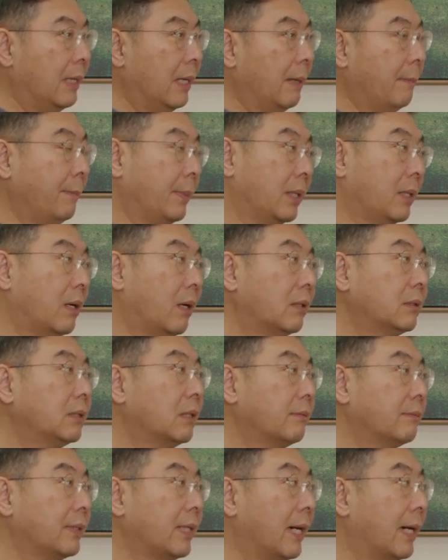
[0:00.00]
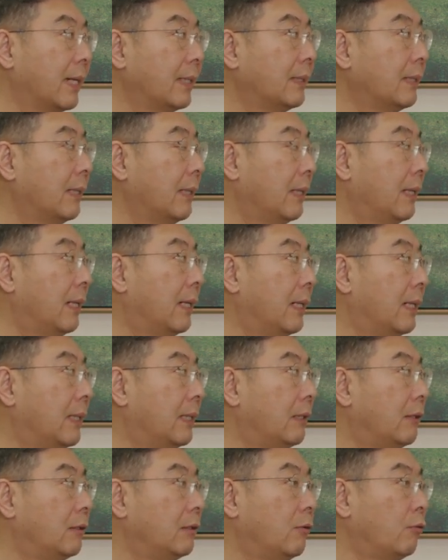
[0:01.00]
And because of that,
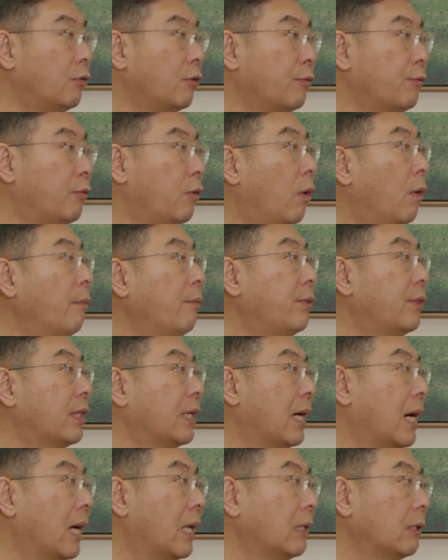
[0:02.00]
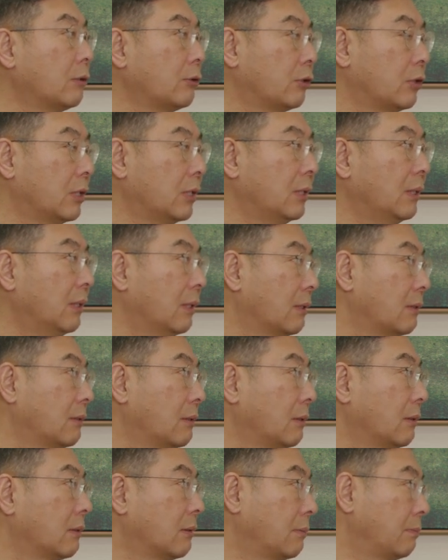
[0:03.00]
Reformed theology
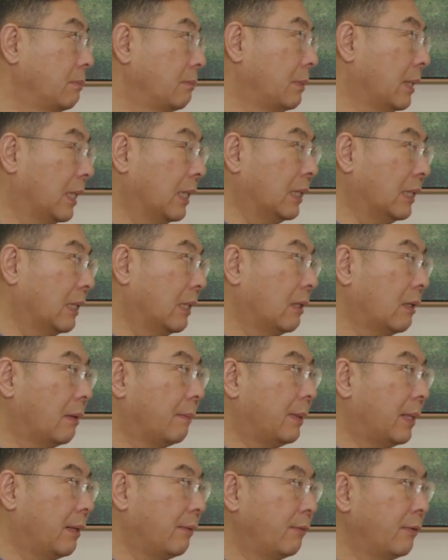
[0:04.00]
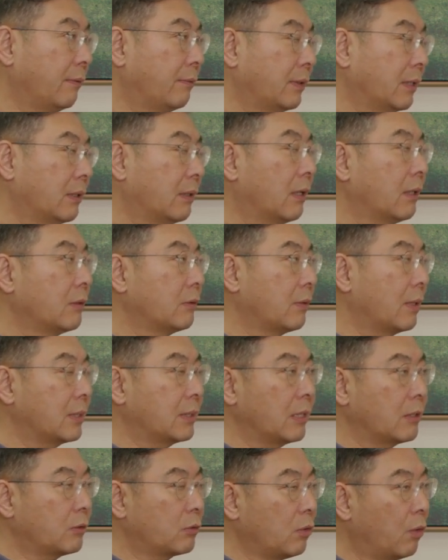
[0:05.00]
is beginning about
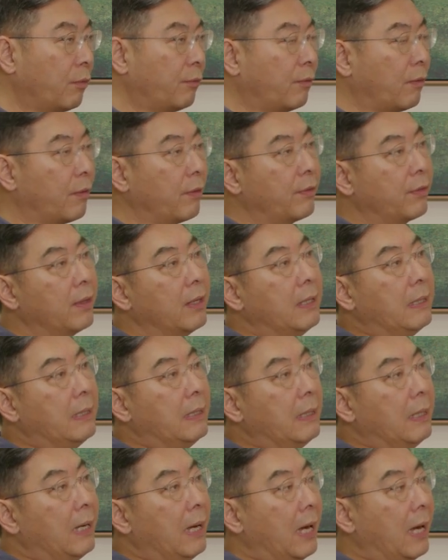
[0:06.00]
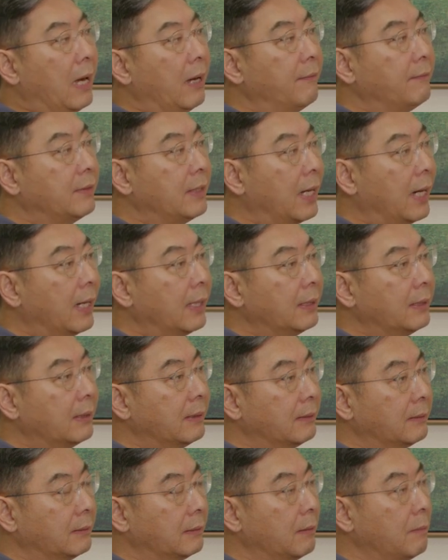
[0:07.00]
1500s and so forth, have
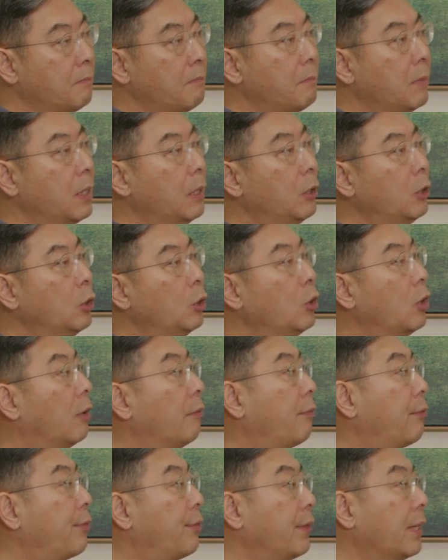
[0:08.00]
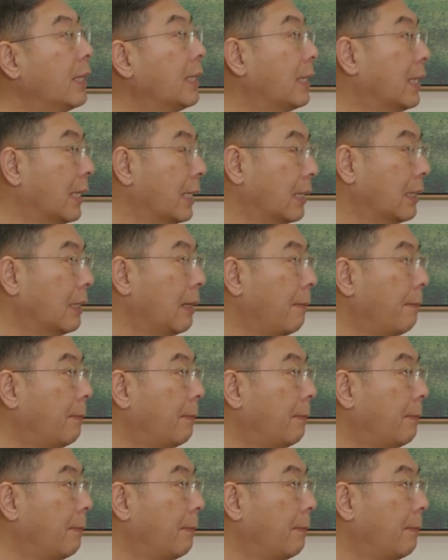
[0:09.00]
that milieu of thinking